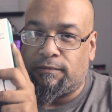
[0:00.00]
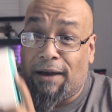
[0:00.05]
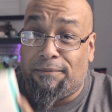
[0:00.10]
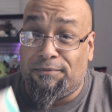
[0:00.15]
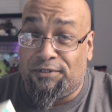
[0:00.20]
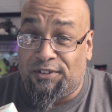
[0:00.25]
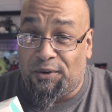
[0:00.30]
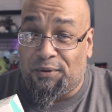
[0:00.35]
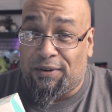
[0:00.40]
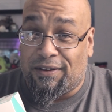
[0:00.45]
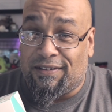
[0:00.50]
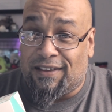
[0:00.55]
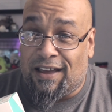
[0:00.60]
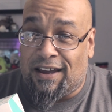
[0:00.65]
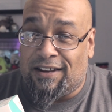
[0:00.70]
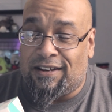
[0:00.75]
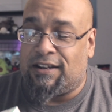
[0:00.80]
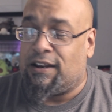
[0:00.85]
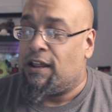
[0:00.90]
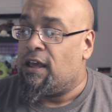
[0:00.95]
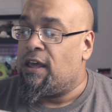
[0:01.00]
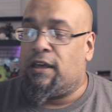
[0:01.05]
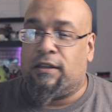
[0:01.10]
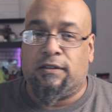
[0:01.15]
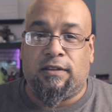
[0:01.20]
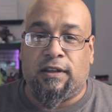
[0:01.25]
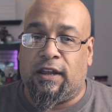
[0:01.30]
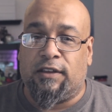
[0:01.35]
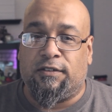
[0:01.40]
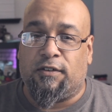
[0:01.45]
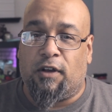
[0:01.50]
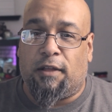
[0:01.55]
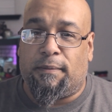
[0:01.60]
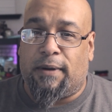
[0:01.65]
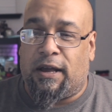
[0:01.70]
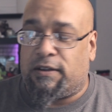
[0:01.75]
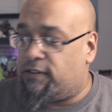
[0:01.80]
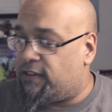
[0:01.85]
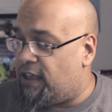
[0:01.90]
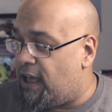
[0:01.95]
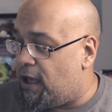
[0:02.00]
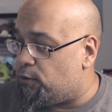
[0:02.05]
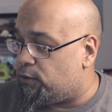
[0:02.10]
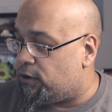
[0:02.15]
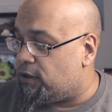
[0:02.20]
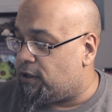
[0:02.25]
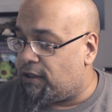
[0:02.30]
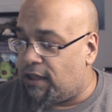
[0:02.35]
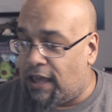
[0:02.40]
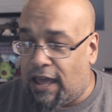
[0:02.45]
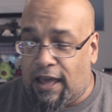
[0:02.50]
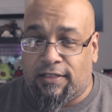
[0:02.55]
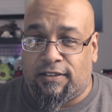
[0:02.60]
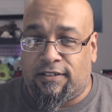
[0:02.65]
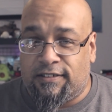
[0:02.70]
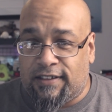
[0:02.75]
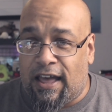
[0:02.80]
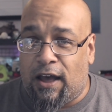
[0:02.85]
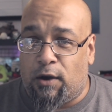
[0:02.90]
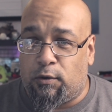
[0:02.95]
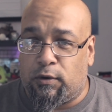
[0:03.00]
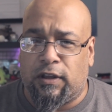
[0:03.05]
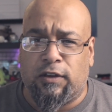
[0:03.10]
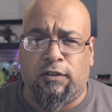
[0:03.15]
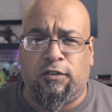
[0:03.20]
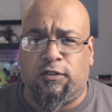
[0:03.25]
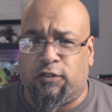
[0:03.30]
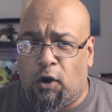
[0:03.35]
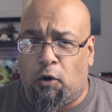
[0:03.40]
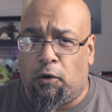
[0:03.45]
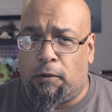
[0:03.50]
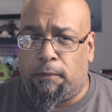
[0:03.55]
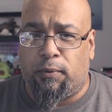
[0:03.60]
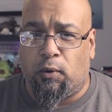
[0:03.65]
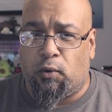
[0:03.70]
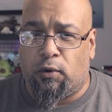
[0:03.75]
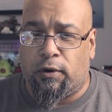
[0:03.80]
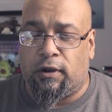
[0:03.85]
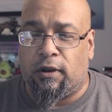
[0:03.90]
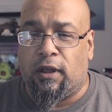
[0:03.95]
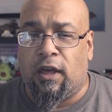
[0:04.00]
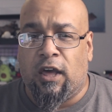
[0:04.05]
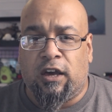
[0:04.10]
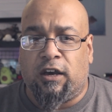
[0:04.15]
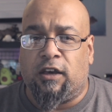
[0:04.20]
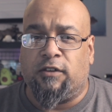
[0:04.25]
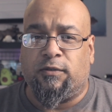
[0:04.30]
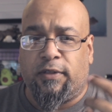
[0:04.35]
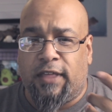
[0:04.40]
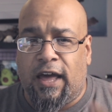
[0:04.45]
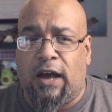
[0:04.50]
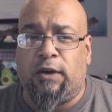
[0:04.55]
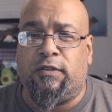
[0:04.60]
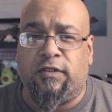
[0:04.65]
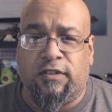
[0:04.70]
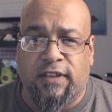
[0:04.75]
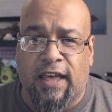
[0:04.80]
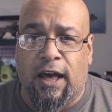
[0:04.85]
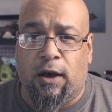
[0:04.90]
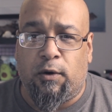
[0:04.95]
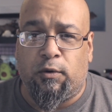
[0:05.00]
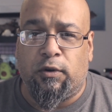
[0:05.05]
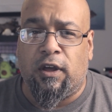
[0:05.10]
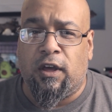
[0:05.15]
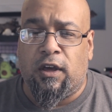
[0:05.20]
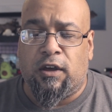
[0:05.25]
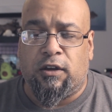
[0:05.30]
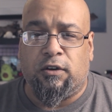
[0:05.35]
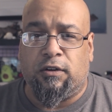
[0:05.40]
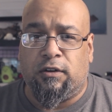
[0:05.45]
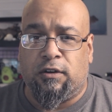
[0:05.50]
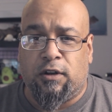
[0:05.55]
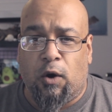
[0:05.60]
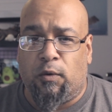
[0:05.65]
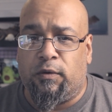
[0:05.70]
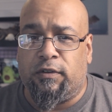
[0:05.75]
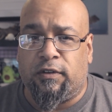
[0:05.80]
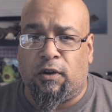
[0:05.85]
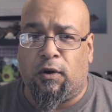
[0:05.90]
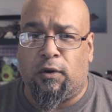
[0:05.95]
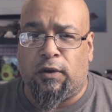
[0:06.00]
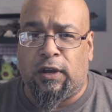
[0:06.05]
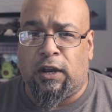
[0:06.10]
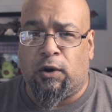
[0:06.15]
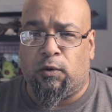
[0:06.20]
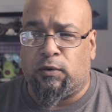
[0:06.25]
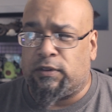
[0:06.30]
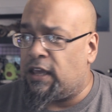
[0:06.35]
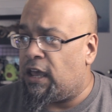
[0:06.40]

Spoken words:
I'm so excited. Today's all about sound, and sound is so important because without sound, no one can hear.